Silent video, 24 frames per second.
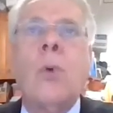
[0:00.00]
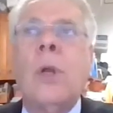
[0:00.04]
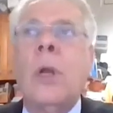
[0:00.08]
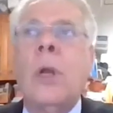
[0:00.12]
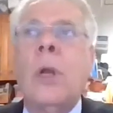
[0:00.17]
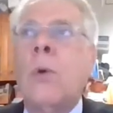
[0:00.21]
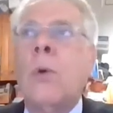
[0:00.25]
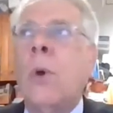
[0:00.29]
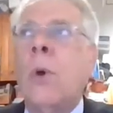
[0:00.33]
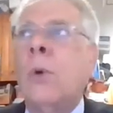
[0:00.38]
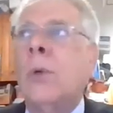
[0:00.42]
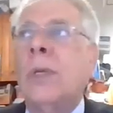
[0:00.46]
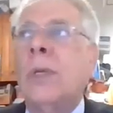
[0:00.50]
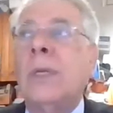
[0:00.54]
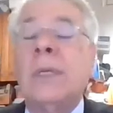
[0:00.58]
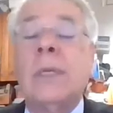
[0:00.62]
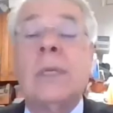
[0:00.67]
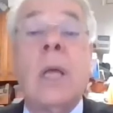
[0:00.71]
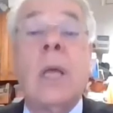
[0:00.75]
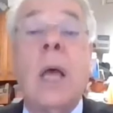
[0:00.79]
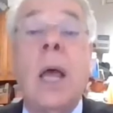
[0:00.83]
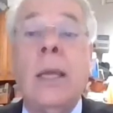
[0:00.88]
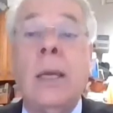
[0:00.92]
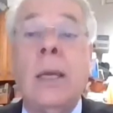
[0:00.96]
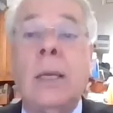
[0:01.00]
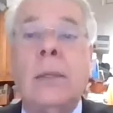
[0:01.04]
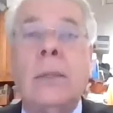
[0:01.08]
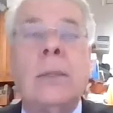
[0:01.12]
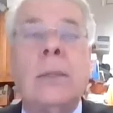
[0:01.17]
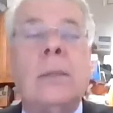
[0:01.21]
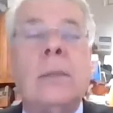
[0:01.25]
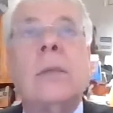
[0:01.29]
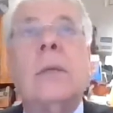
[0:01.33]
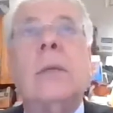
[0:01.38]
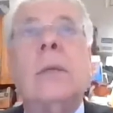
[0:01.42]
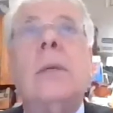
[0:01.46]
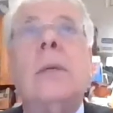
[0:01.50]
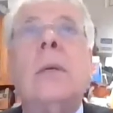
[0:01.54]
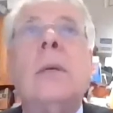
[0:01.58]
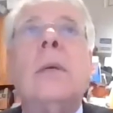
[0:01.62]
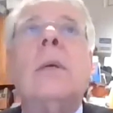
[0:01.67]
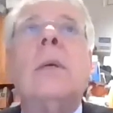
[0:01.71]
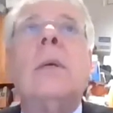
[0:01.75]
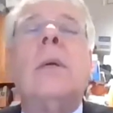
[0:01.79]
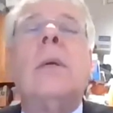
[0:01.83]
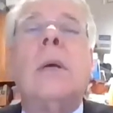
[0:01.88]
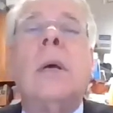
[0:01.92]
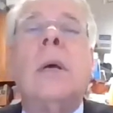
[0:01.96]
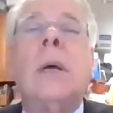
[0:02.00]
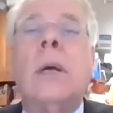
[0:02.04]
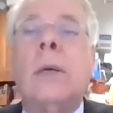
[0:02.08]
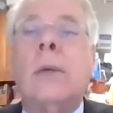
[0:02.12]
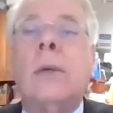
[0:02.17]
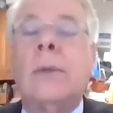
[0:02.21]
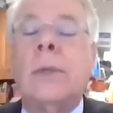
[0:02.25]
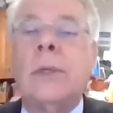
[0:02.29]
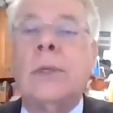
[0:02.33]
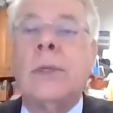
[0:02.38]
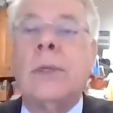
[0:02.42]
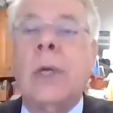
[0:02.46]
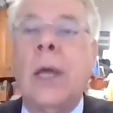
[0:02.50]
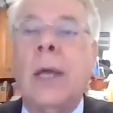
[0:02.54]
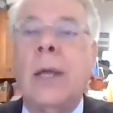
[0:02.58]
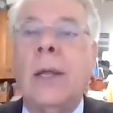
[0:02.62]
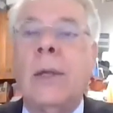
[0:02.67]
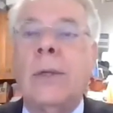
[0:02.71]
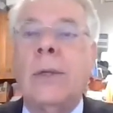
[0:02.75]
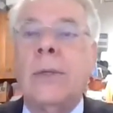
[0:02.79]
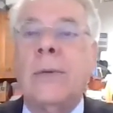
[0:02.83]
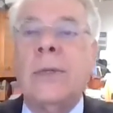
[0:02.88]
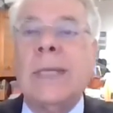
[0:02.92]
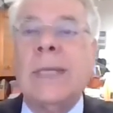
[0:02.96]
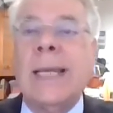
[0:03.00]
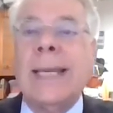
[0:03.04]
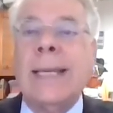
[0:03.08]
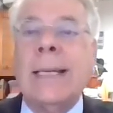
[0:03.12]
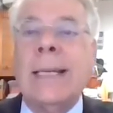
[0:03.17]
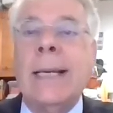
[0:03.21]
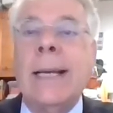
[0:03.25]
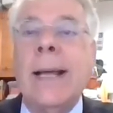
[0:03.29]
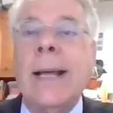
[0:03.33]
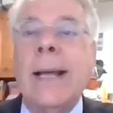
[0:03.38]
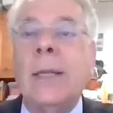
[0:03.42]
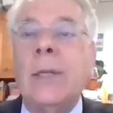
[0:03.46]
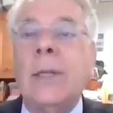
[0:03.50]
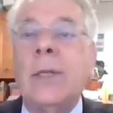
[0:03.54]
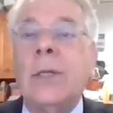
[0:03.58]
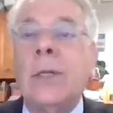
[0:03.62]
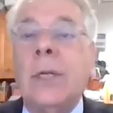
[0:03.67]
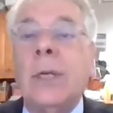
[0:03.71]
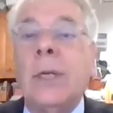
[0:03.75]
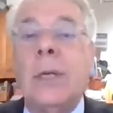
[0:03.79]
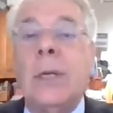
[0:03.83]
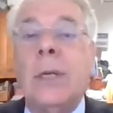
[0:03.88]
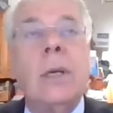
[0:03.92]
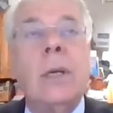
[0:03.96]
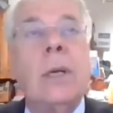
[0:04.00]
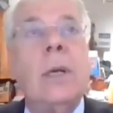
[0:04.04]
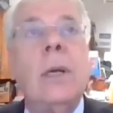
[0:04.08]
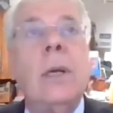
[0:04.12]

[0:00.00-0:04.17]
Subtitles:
unquote science, the science of psychology,